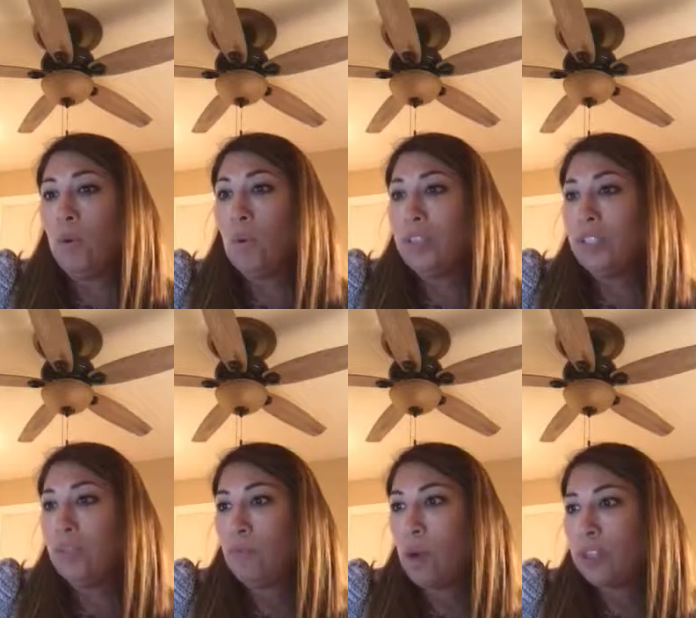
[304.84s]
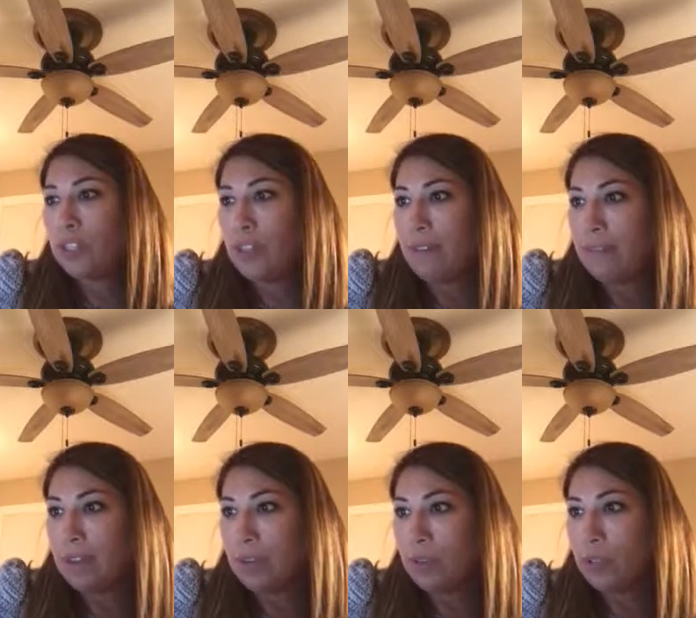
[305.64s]
Once you've watched that
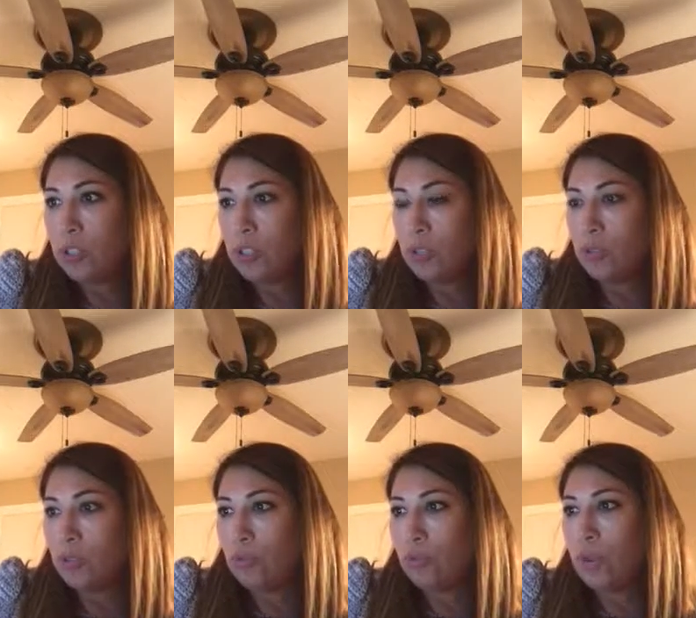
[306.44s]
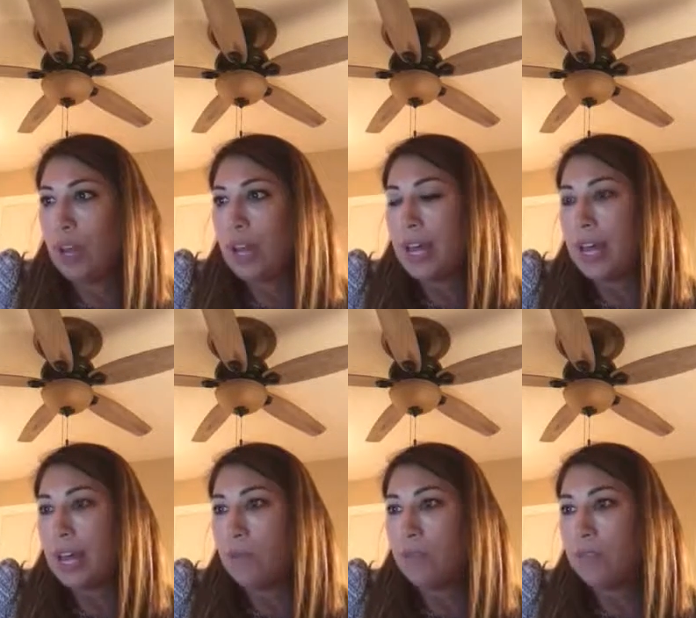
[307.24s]
video 2,
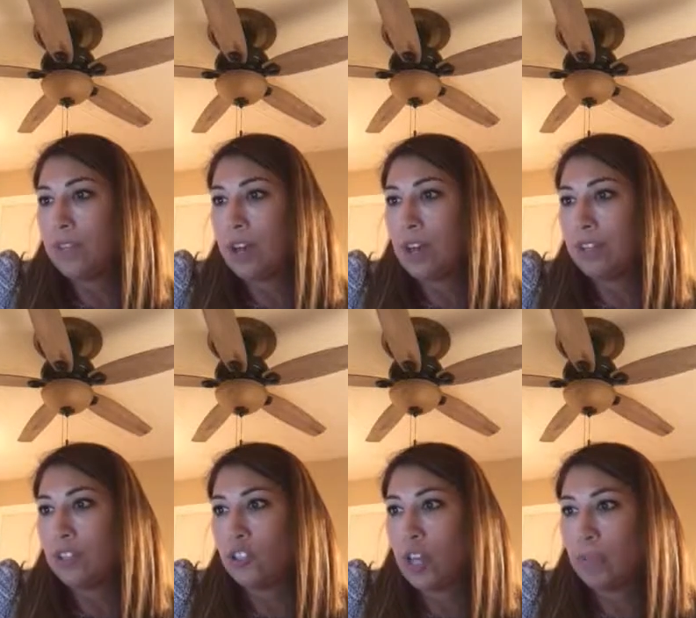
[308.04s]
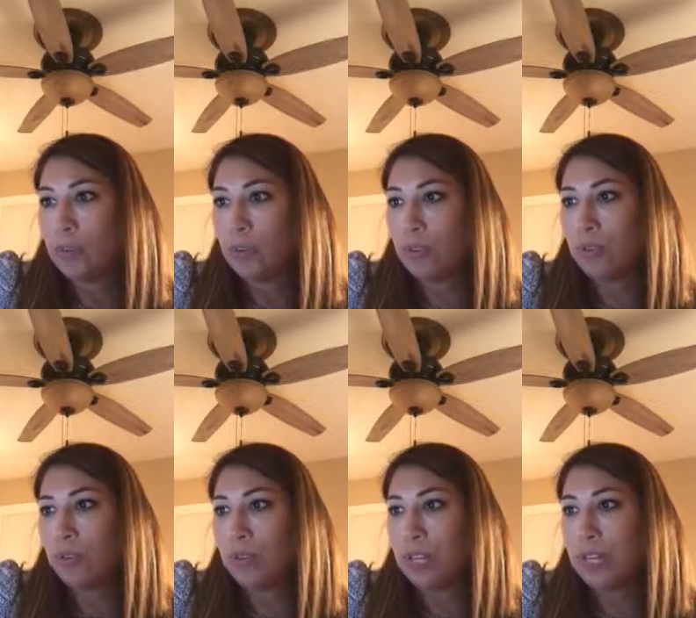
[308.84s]
we've got Chapter
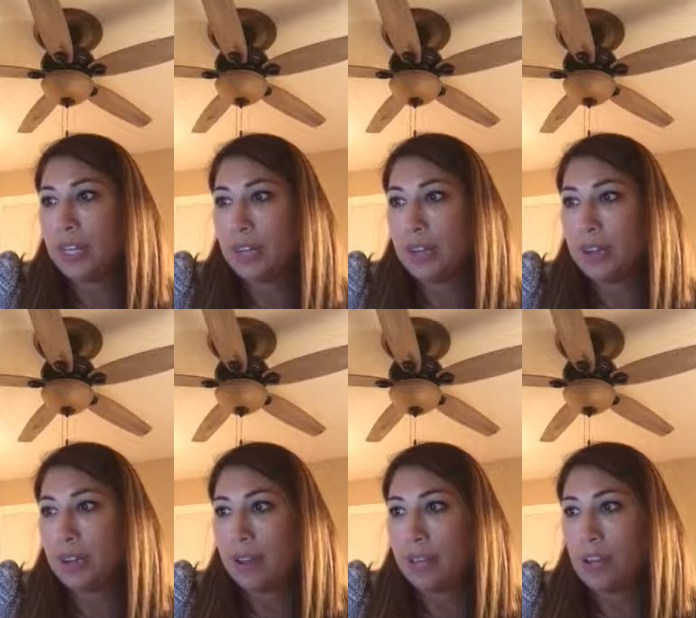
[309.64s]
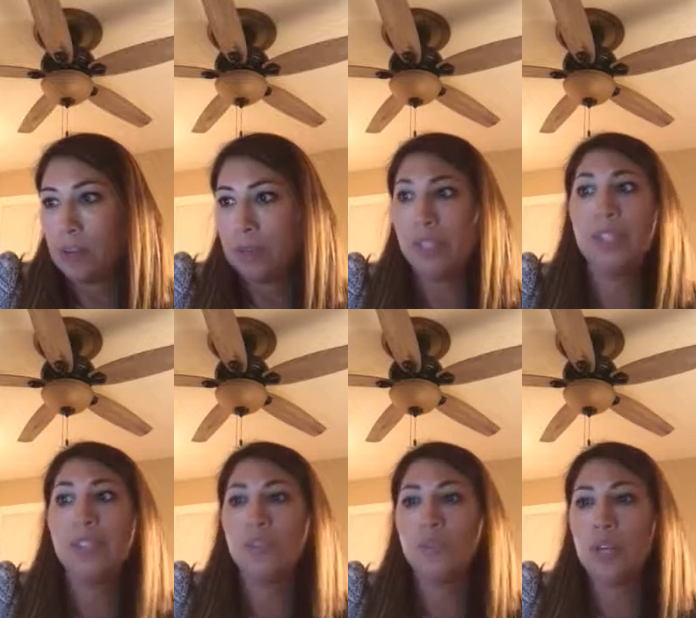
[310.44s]
3,
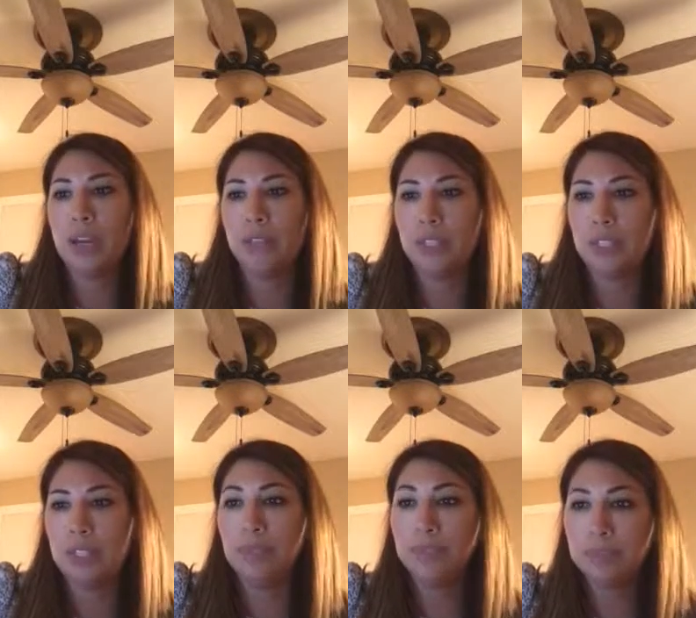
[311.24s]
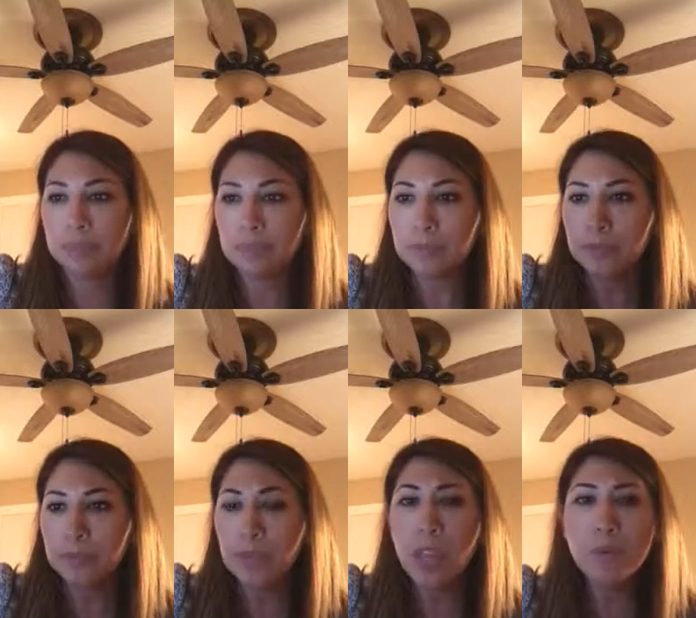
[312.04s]
Accountability in School Counseling.
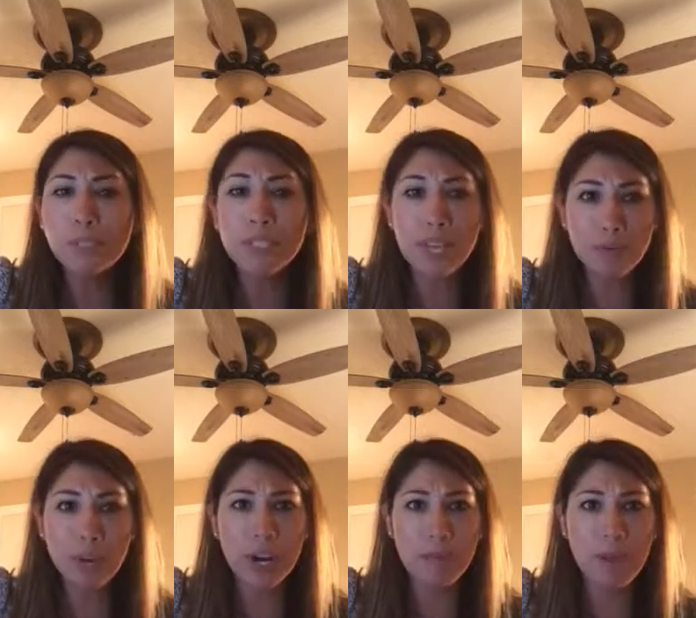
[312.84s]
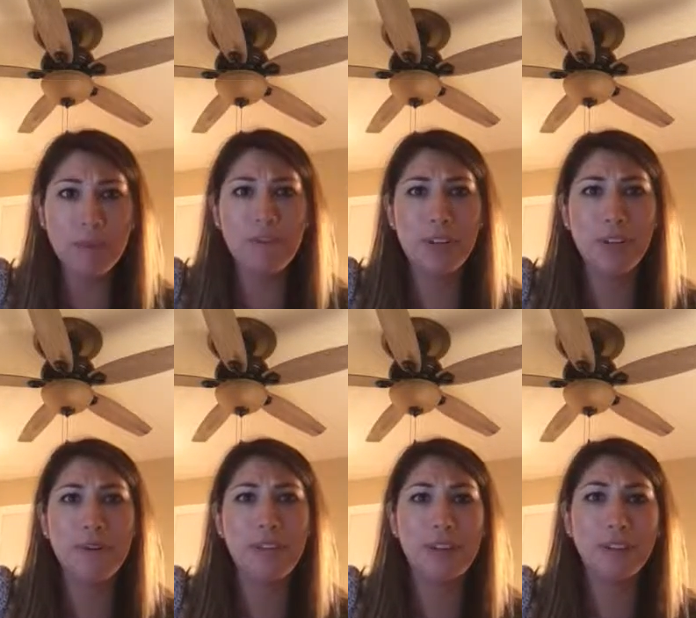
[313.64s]
I will say I'm trying to make my
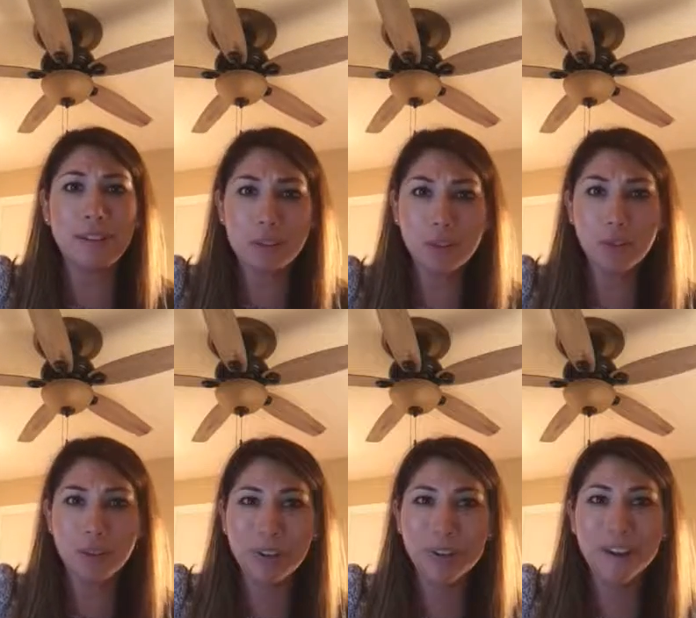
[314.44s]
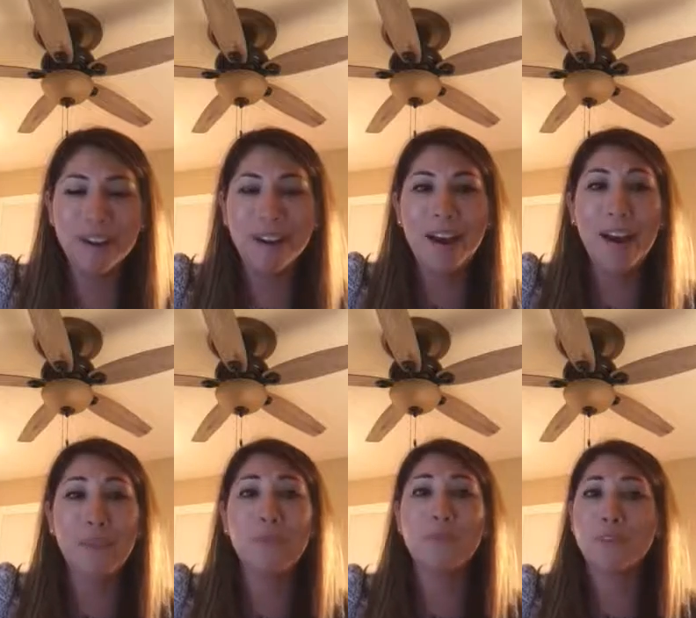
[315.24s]
videos a little shorter. I
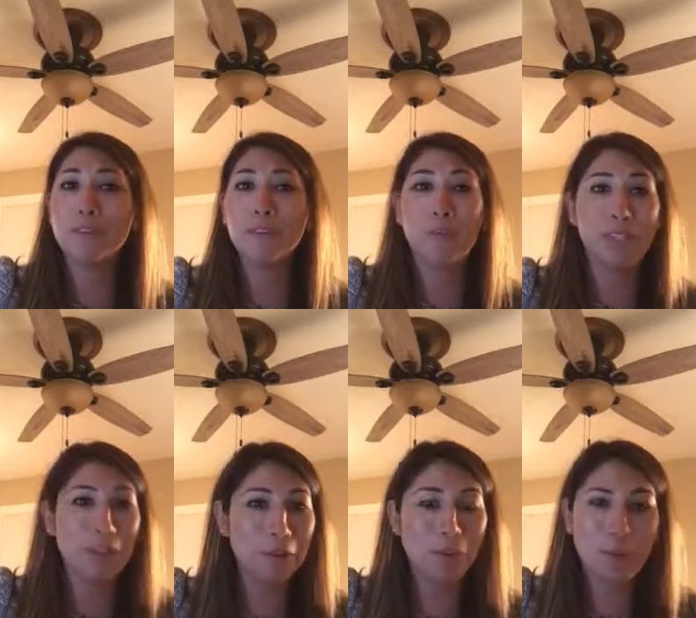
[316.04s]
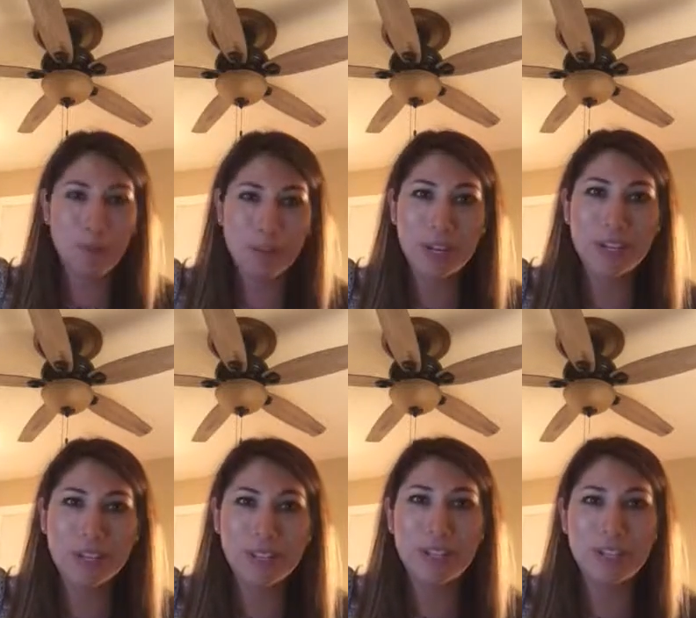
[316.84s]
know the first one was like 40
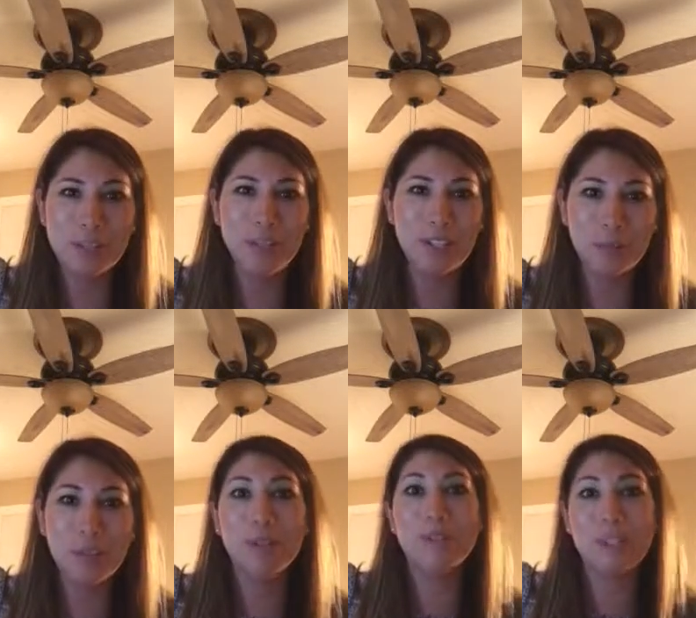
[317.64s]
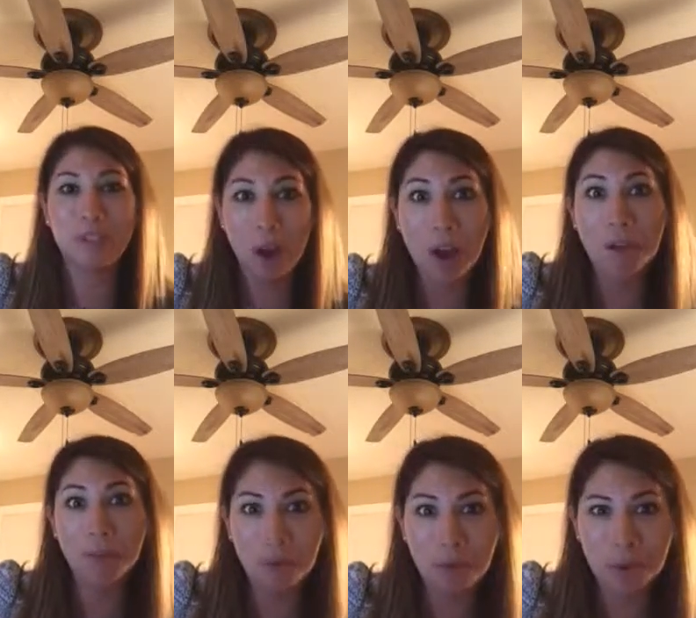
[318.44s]
minutes, and trust me, it was a
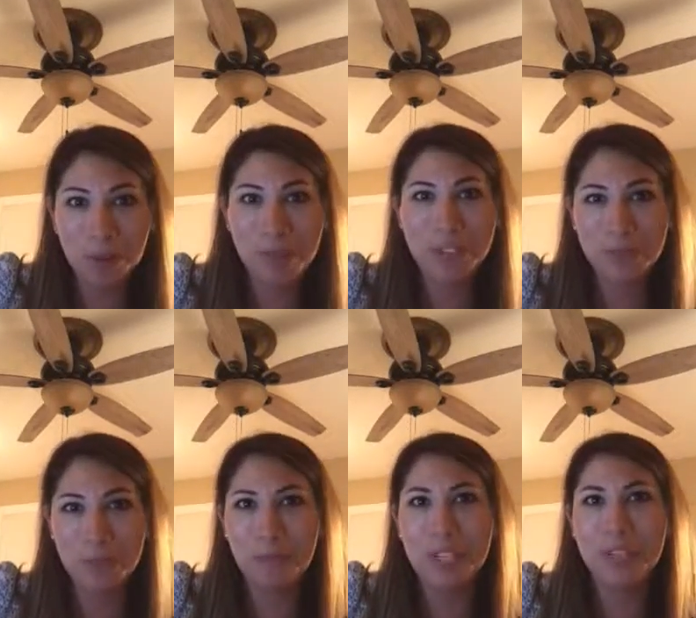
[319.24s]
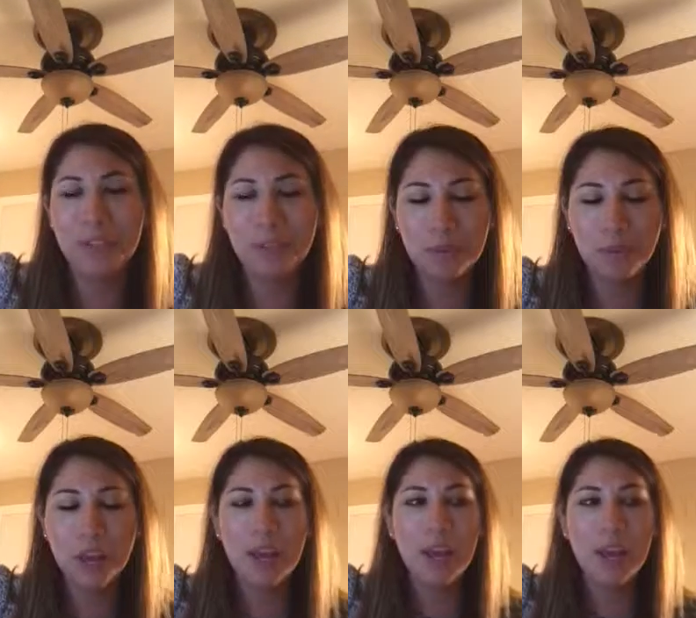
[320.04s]
long, rough 40 minutes for me too.